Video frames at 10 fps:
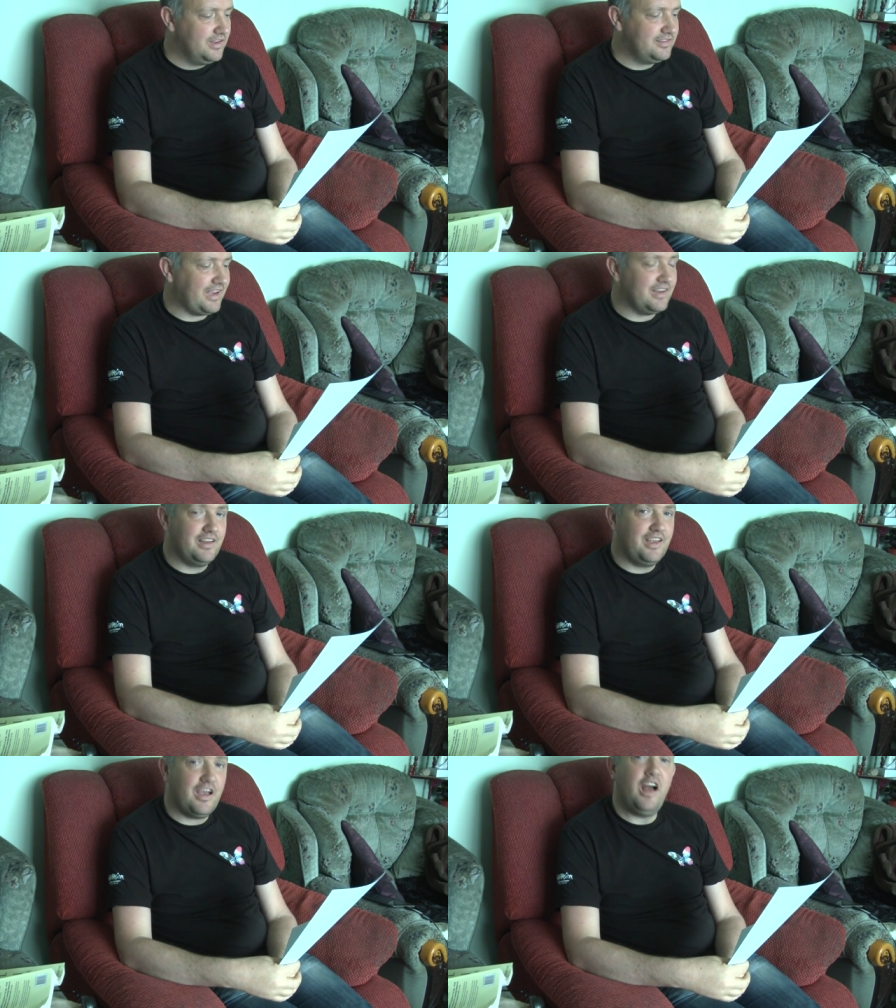
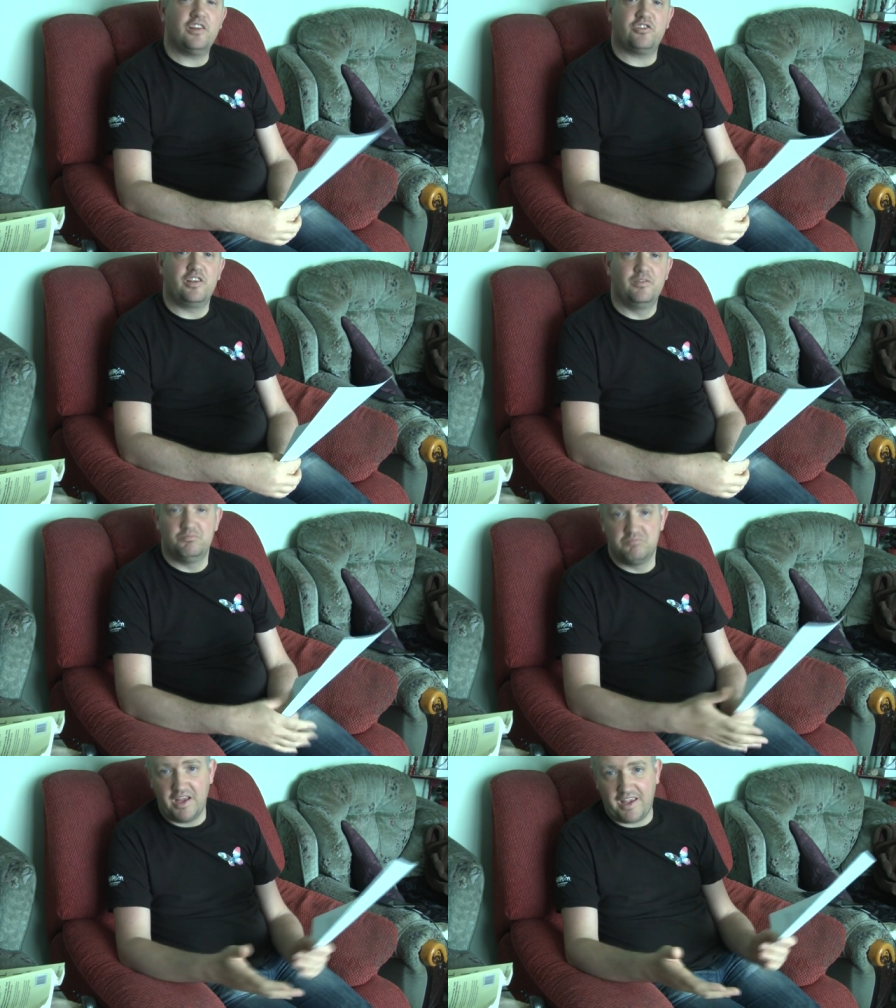Secondly, ecology,
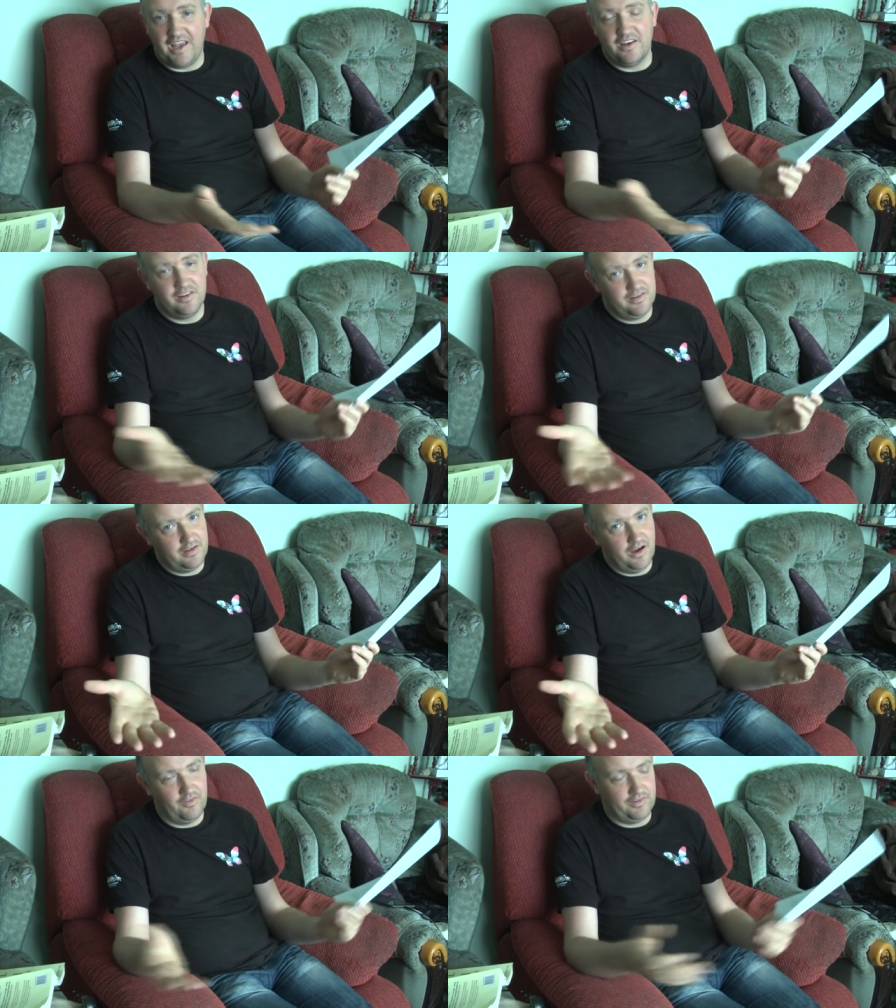again,
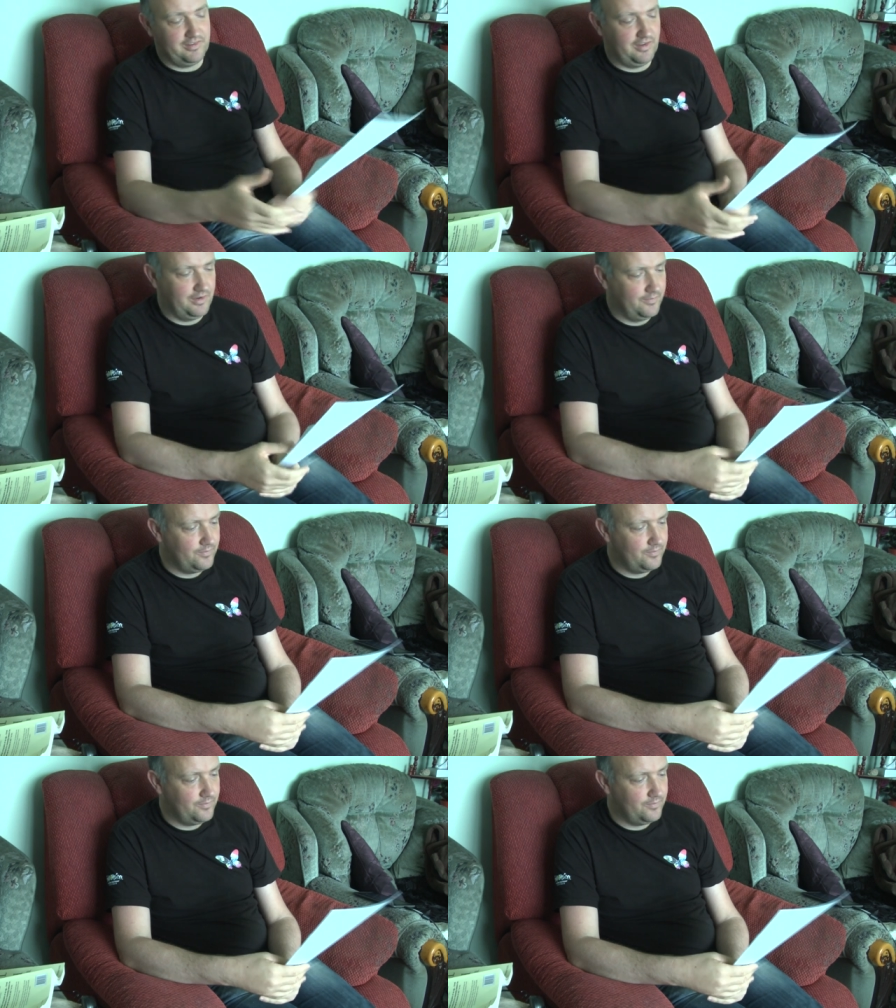obviously.